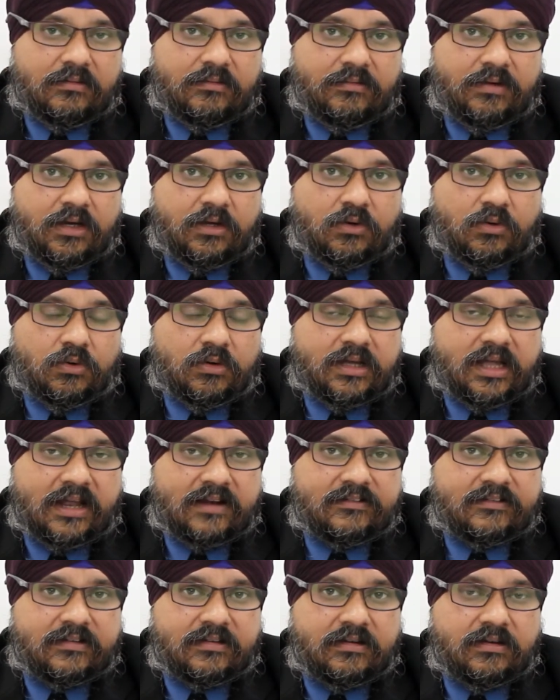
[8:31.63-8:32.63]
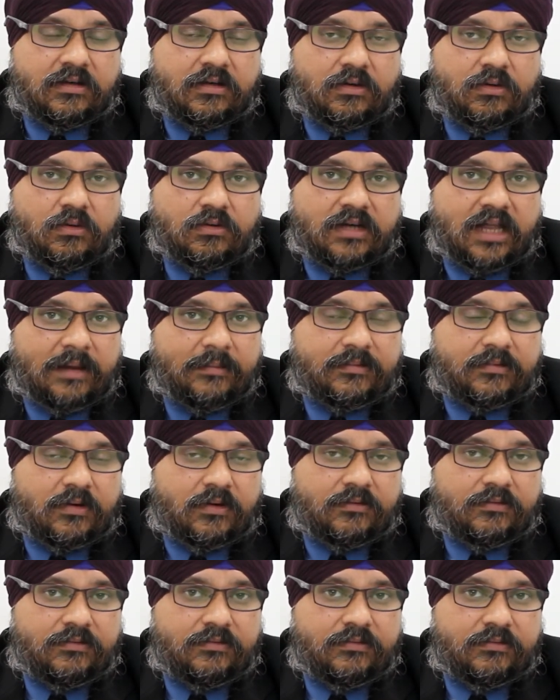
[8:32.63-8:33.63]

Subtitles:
we do get two types of